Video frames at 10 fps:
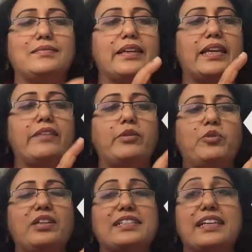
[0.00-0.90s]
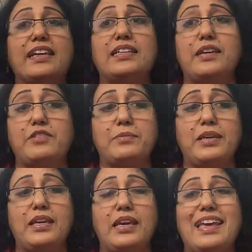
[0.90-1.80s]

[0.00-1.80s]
Can everybody say it after me?